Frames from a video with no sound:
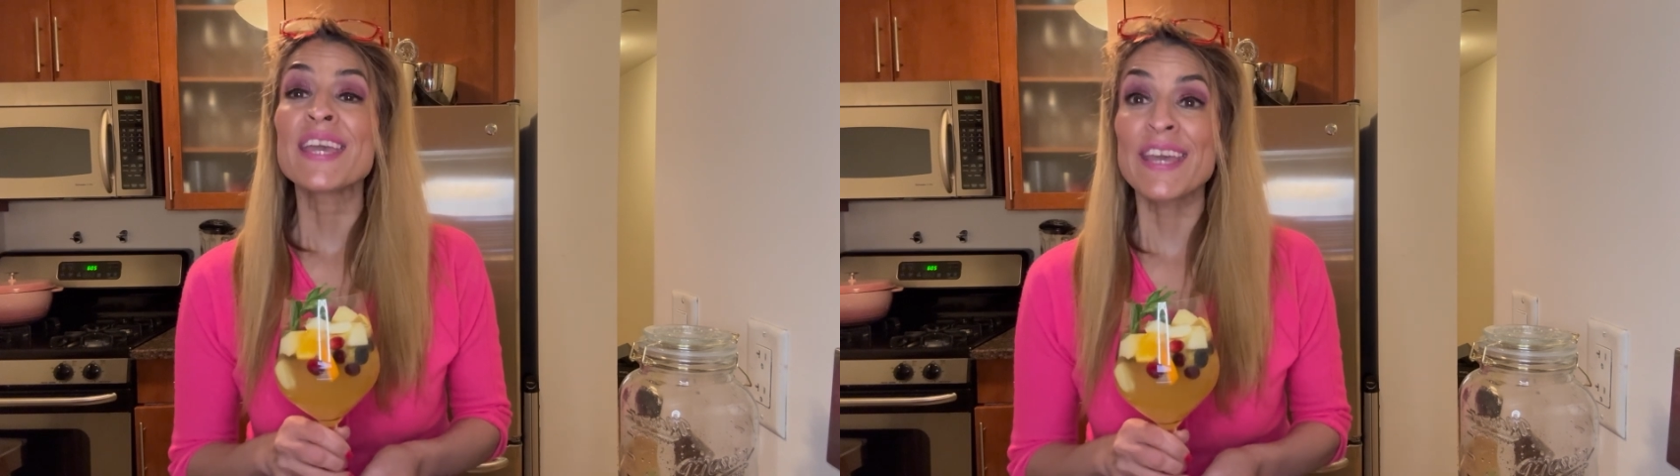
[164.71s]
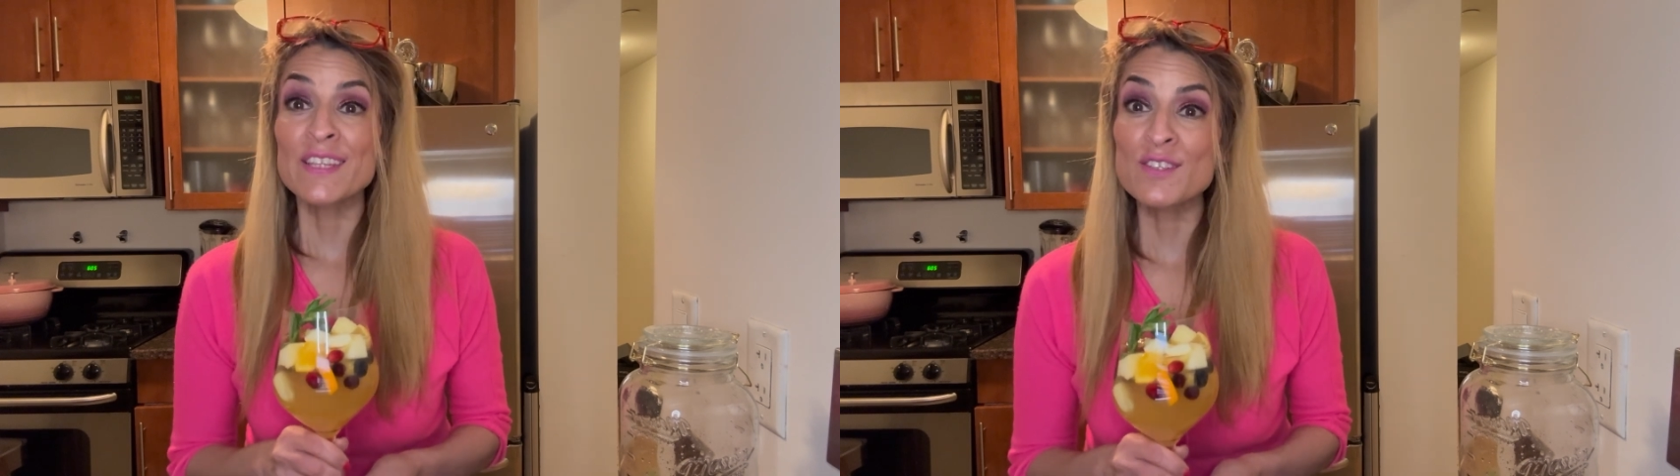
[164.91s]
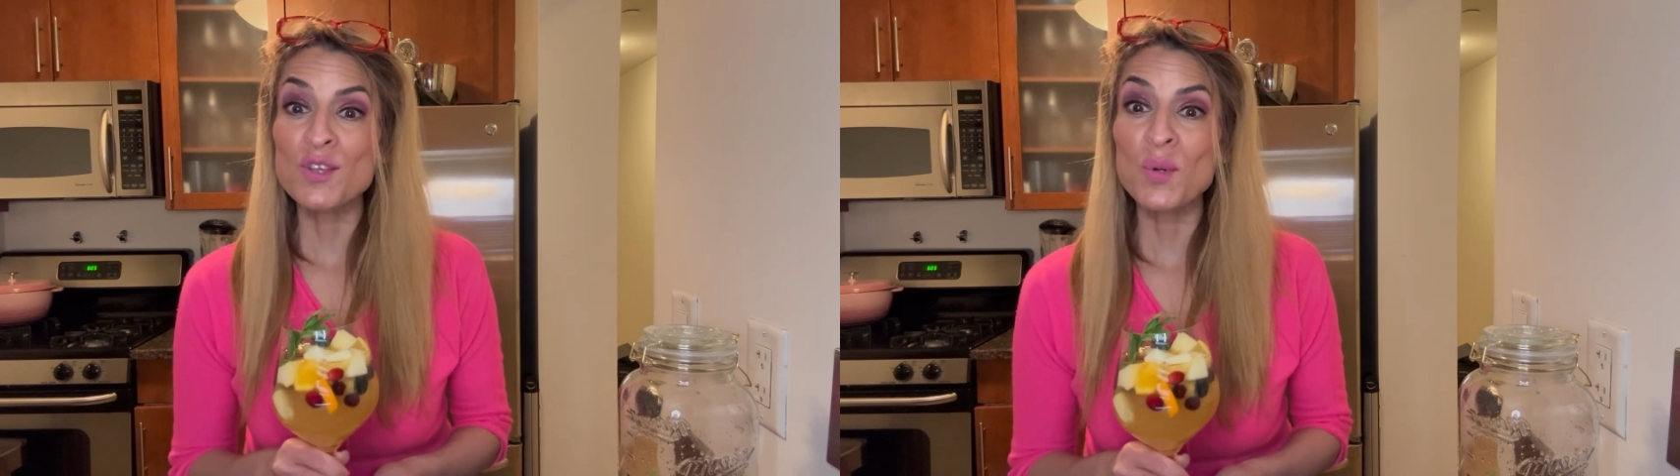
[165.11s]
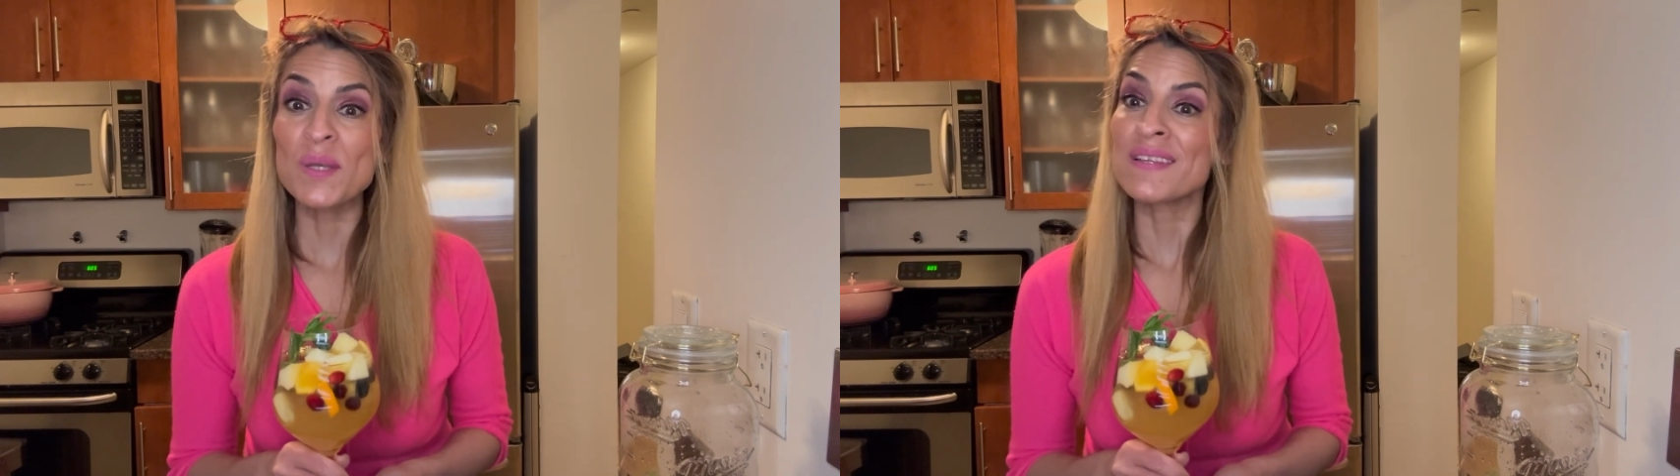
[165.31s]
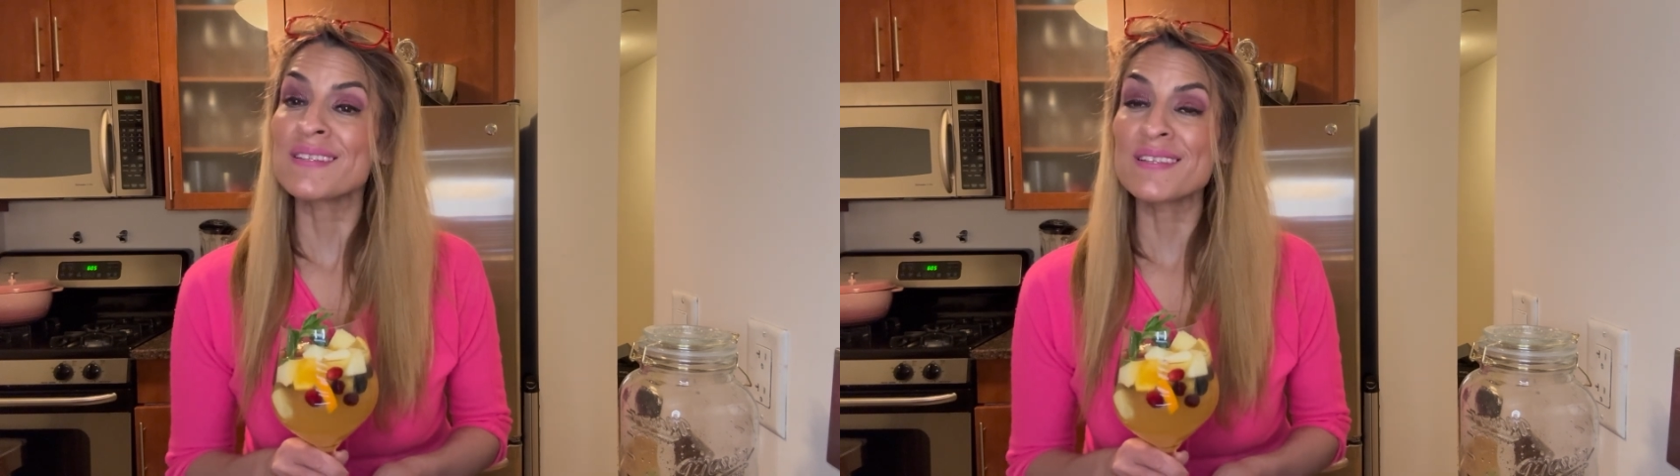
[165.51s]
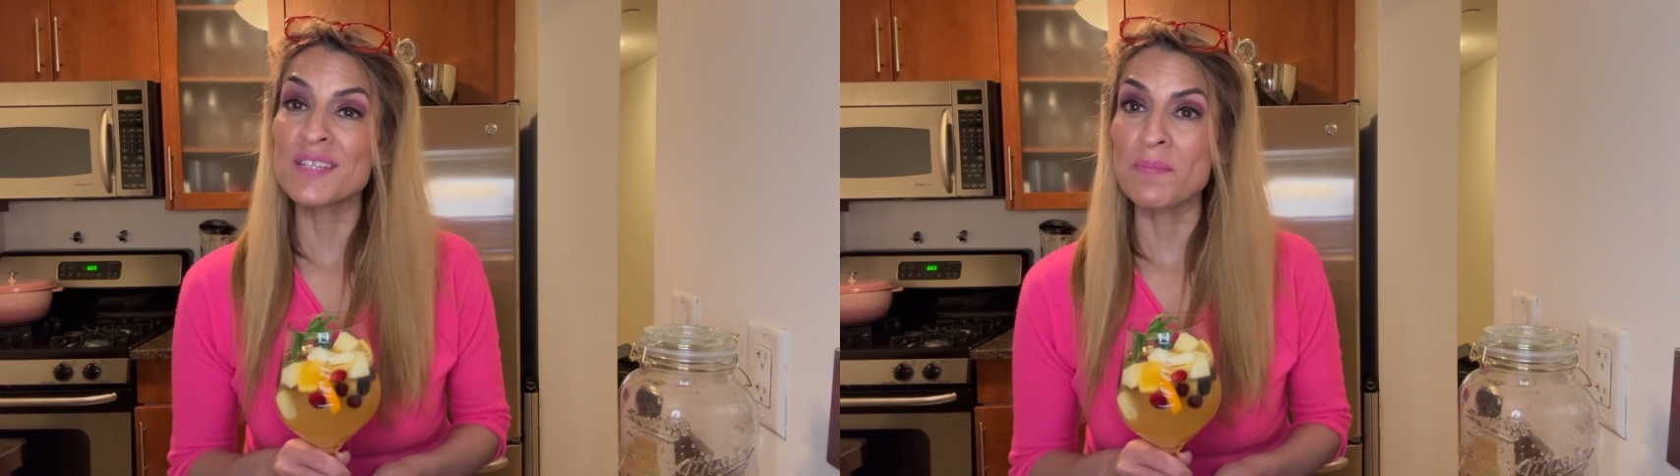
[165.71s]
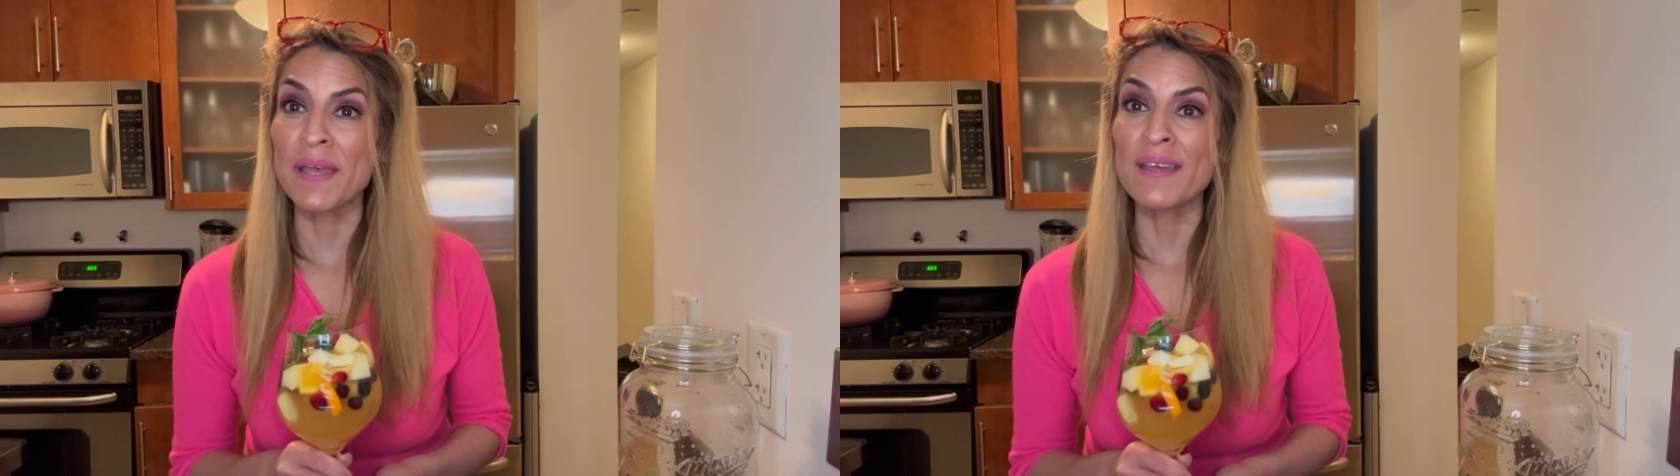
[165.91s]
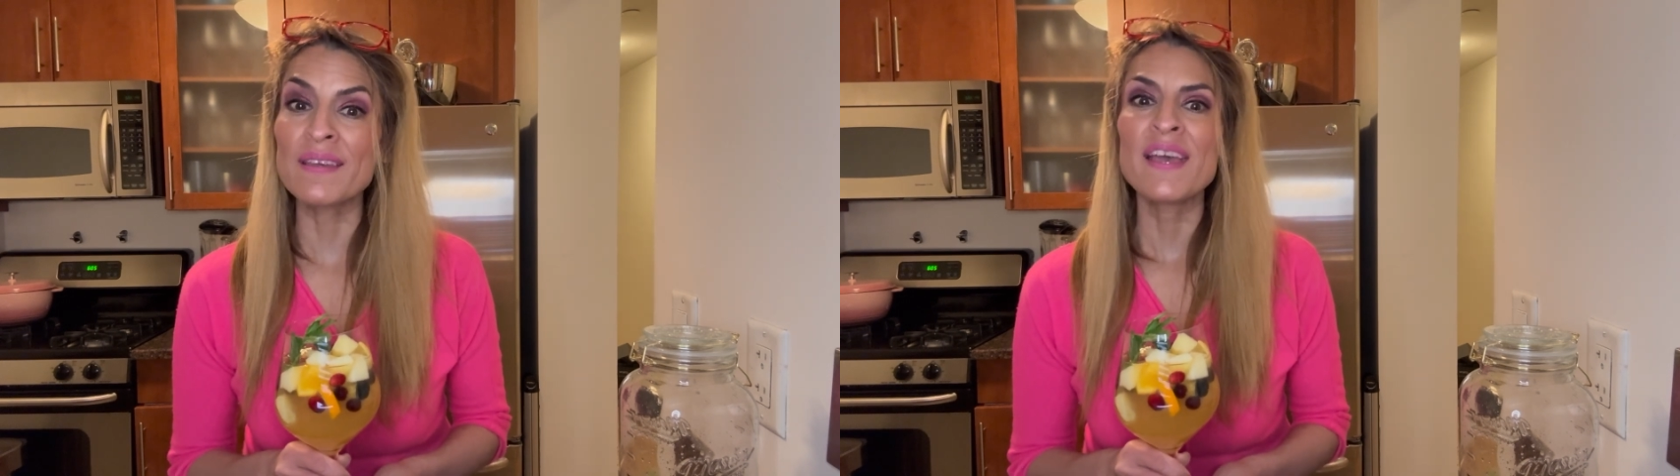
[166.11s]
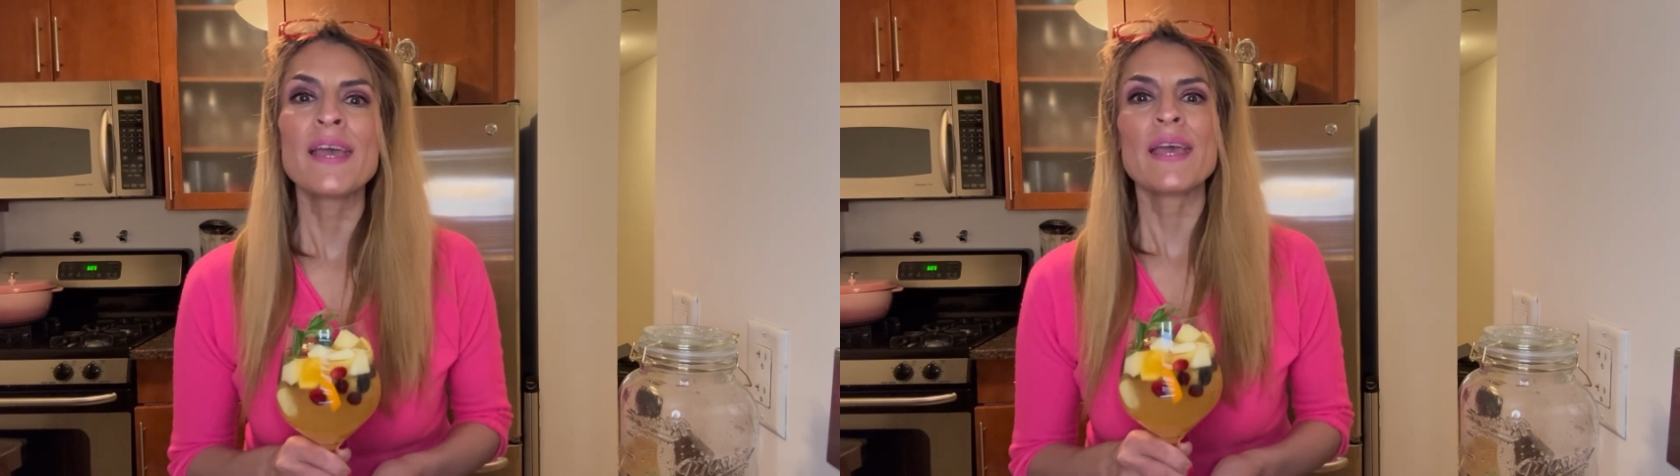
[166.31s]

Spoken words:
It's so easy to make